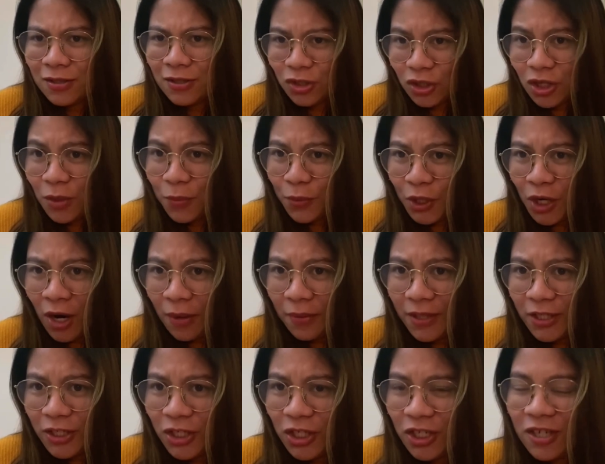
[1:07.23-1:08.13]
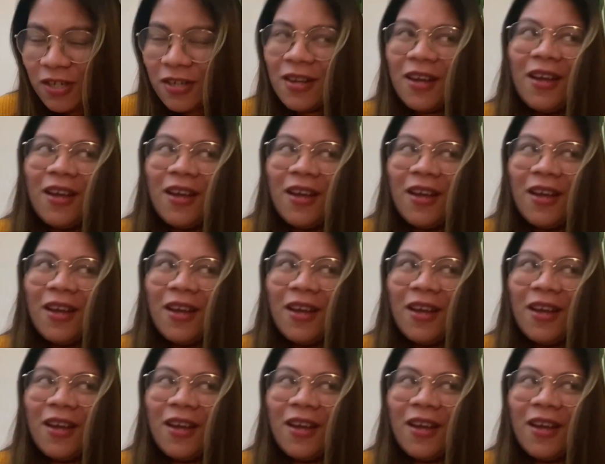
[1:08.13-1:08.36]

Abbott College.